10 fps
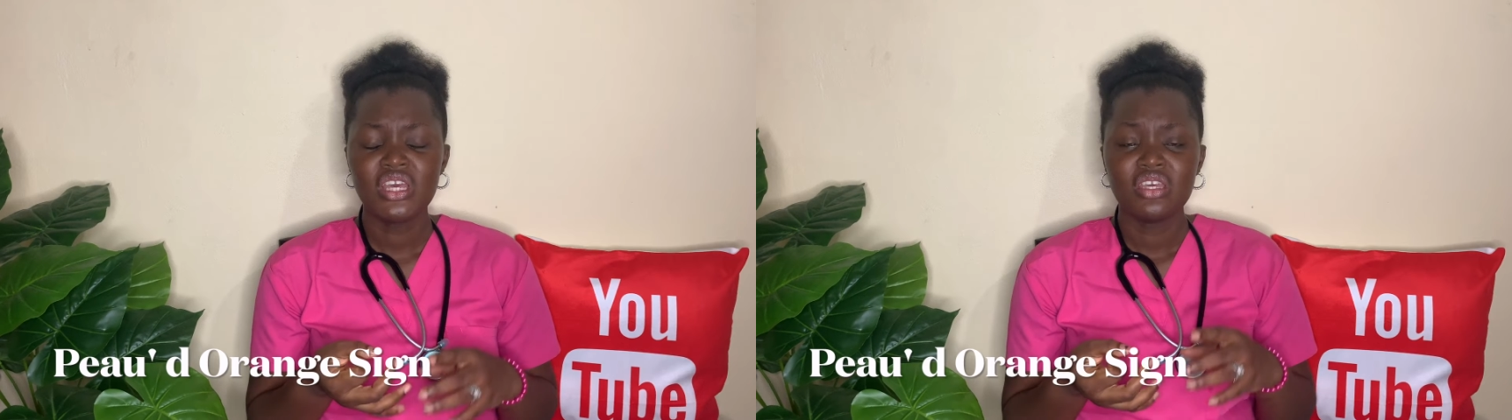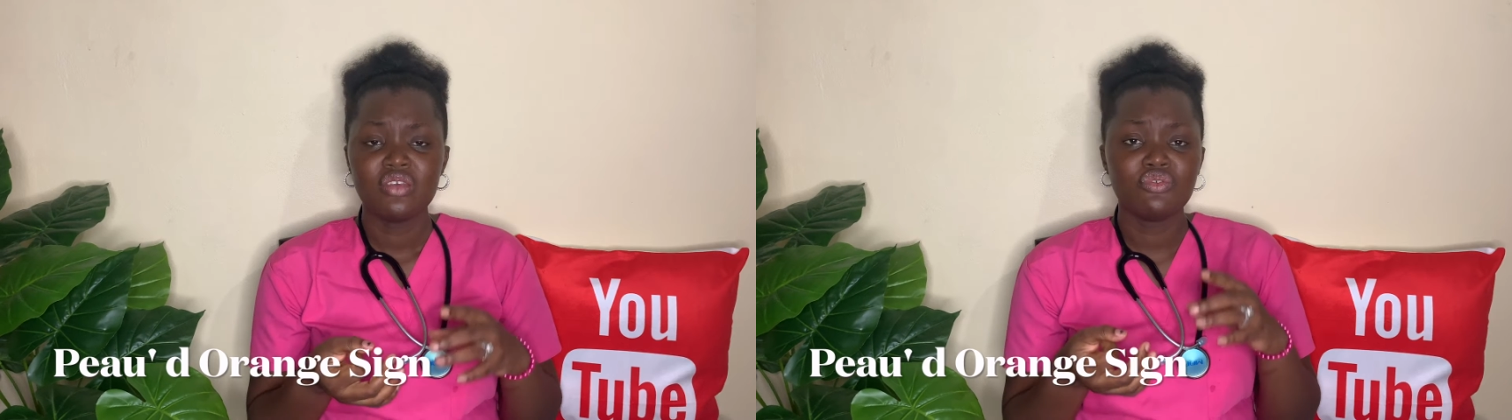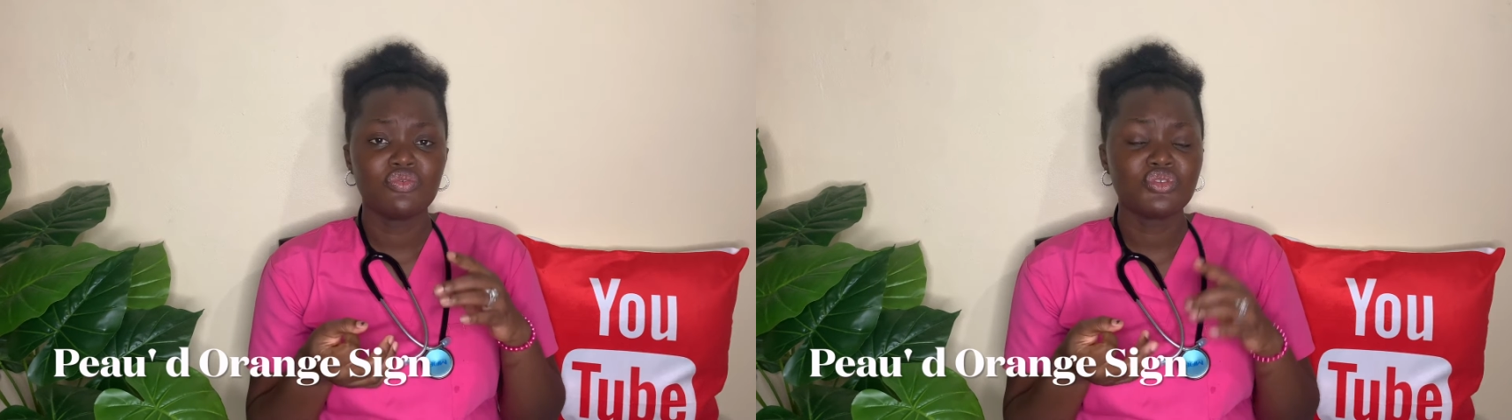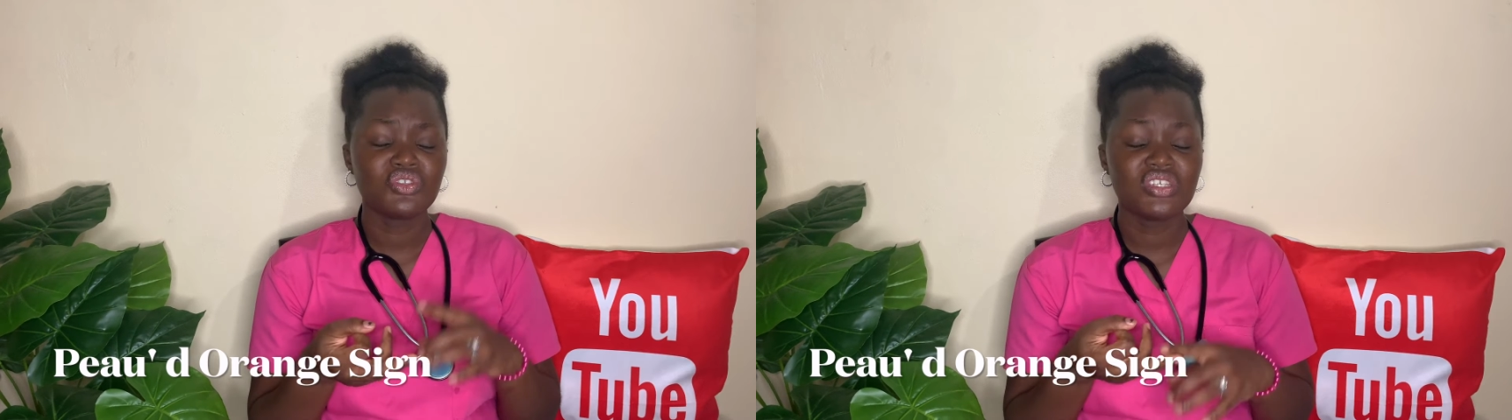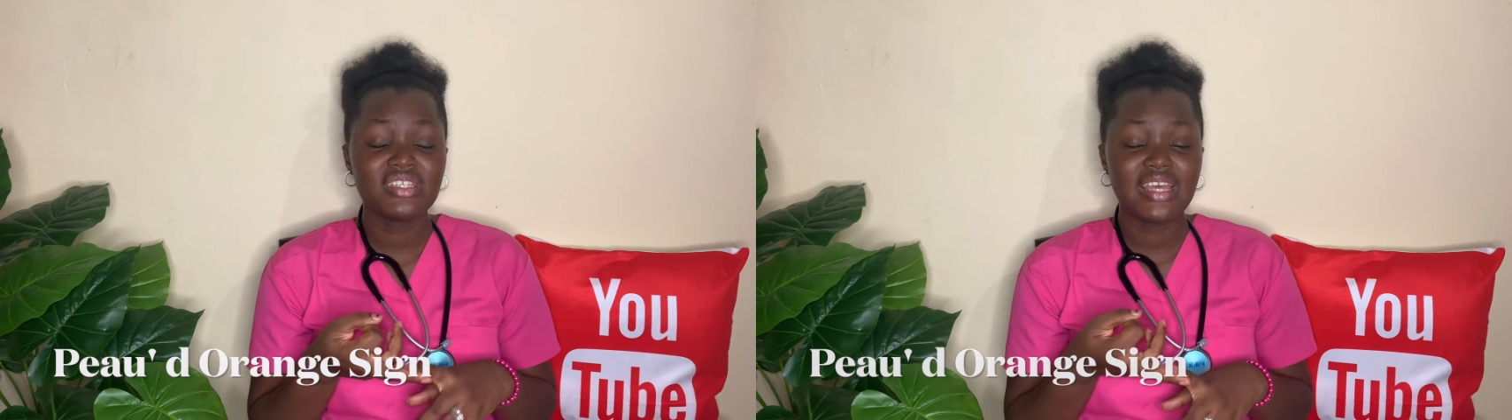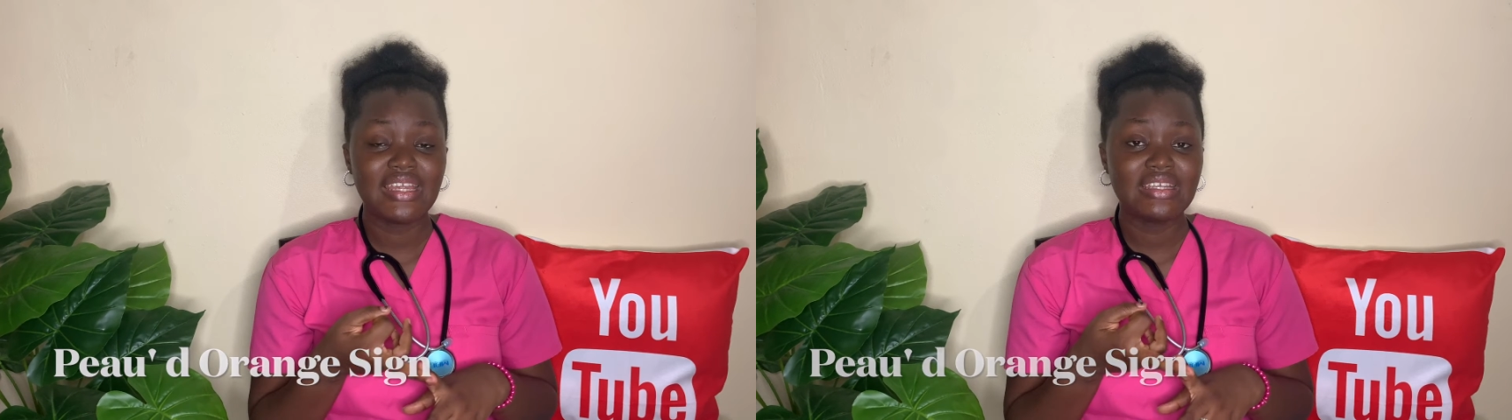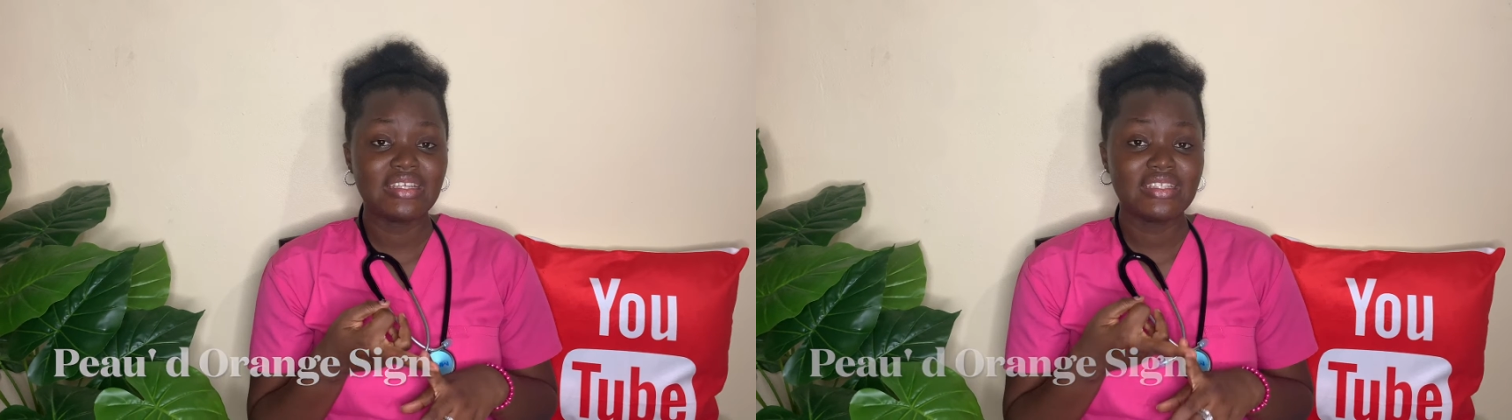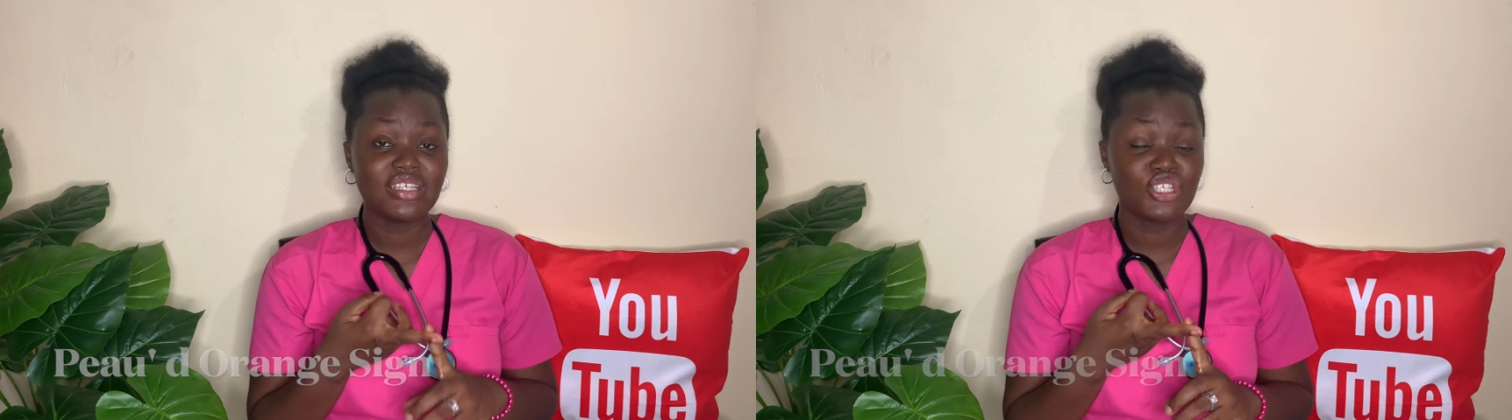if you've noticed
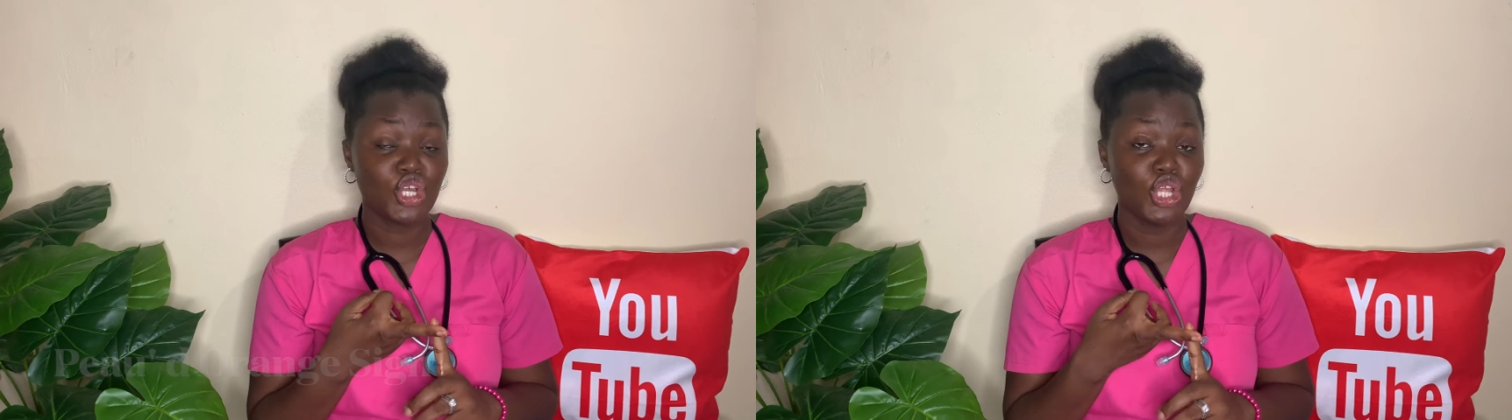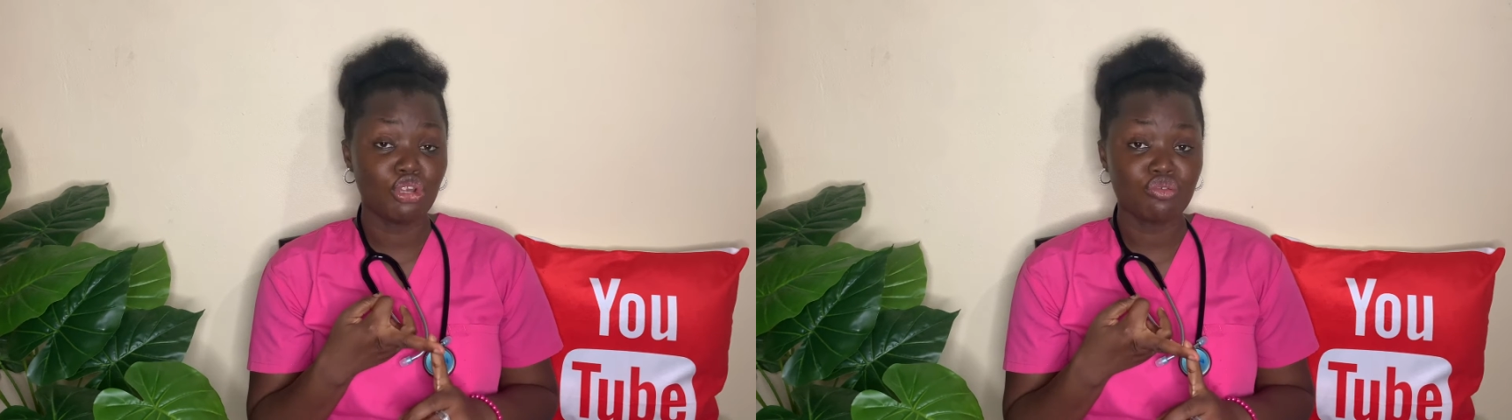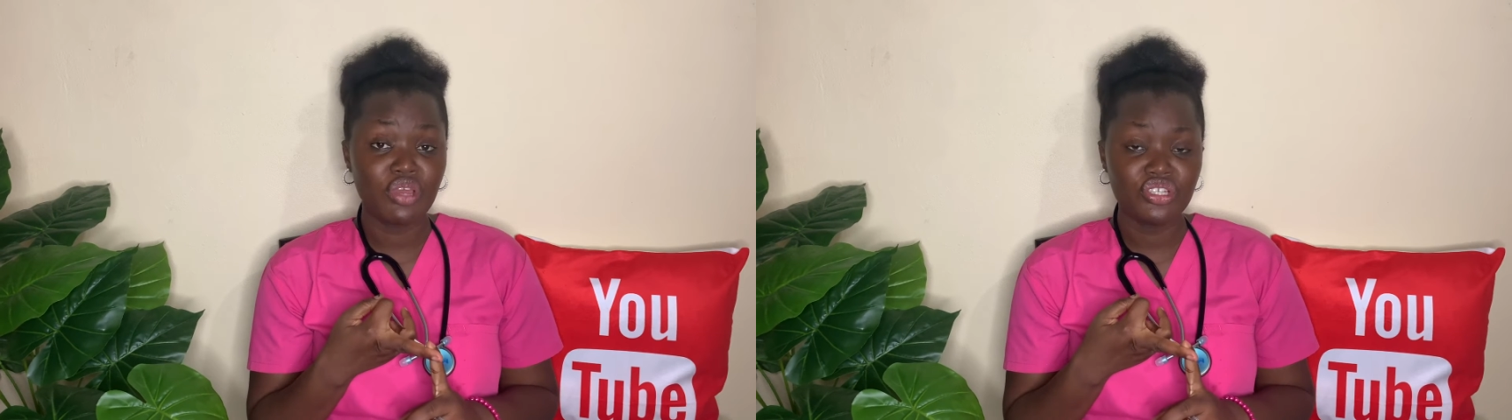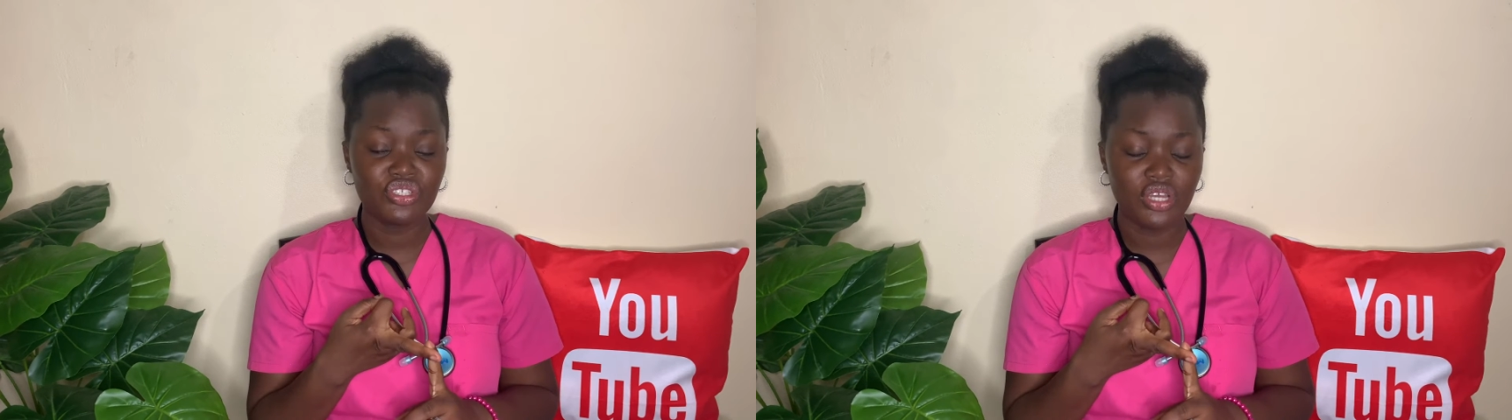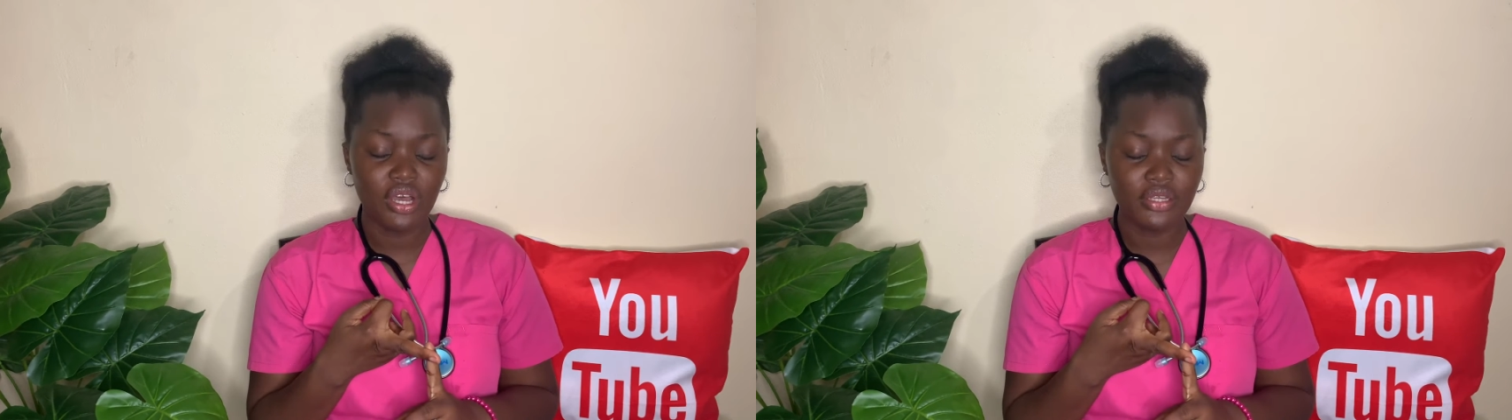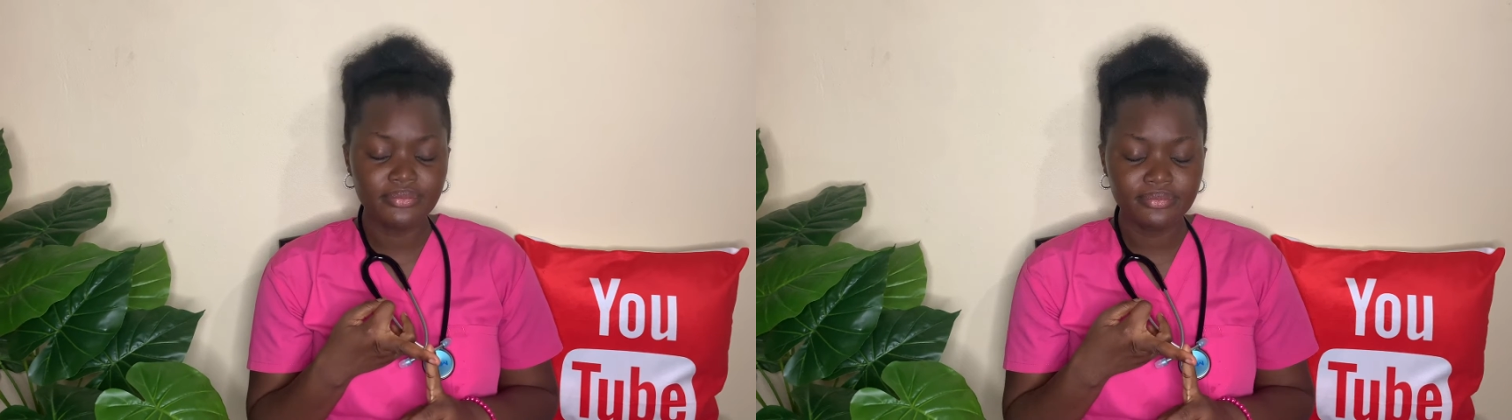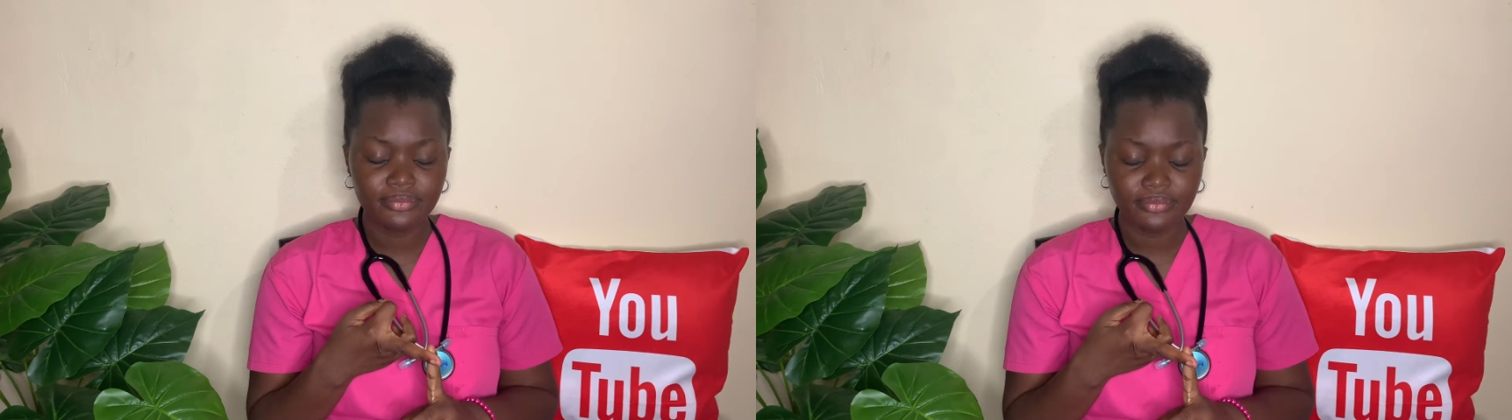any discoloration,